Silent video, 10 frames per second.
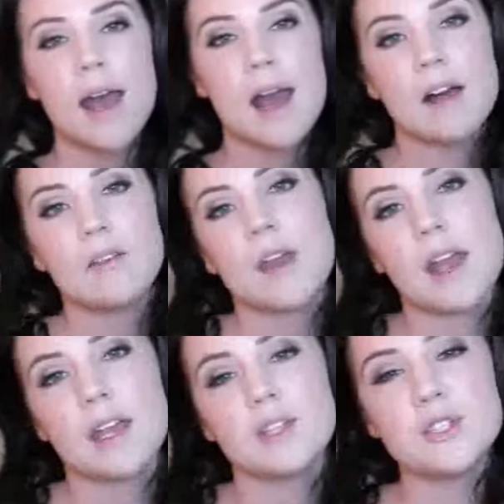I have
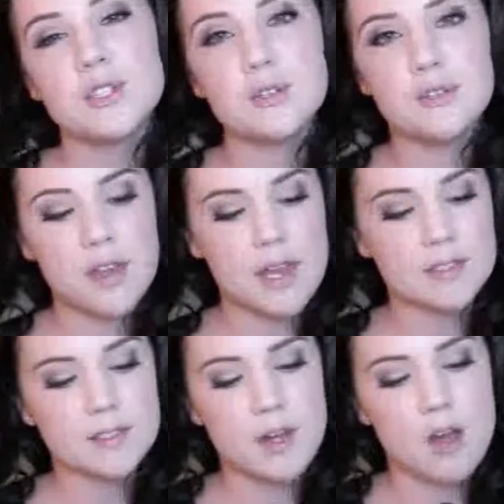a Too
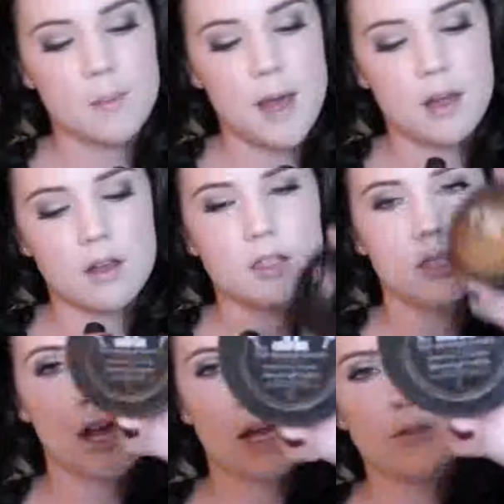Faced compact
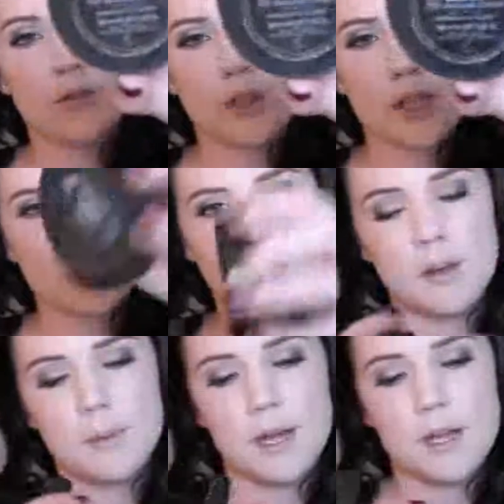called Californiana
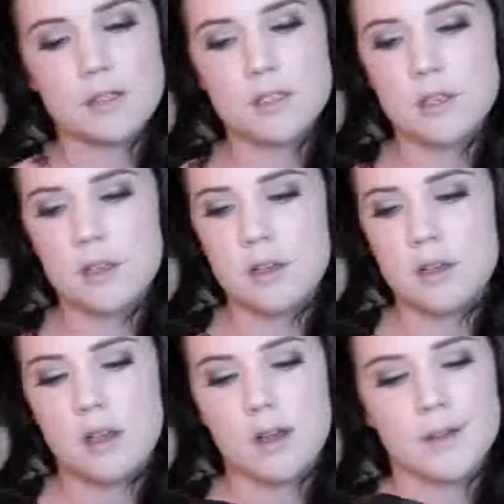Compact,
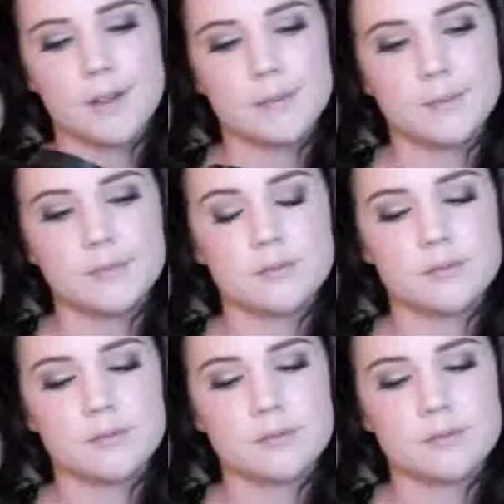and